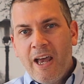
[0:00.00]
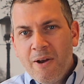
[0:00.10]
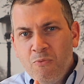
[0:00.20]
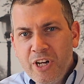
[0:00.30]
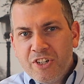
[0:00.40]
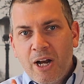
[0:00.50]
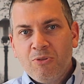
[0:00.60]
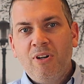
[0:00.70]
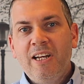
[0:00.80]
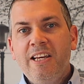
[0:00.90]
and reach
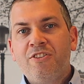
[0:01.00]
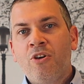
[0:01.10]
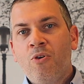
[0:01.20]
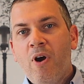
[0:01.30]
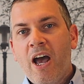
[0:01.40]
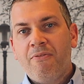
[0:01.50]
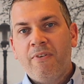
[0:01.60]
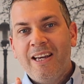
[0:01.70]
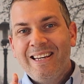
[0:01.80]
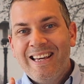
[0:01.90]
out to leads who
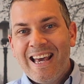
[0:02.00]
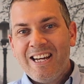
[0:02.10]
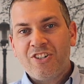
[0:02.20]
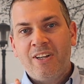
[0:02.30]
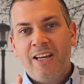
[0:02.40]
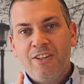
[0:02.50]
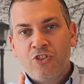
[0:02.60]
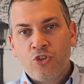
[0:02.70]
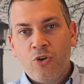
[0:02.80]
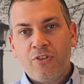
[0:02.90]
have engaged in
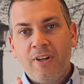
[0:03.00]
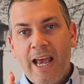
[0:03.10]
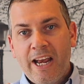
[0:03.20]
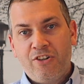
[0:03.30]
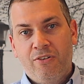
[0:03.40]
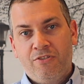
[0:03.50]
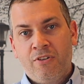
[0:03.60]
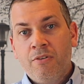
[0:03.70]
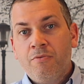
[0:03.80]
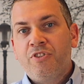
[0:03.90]
certain actions,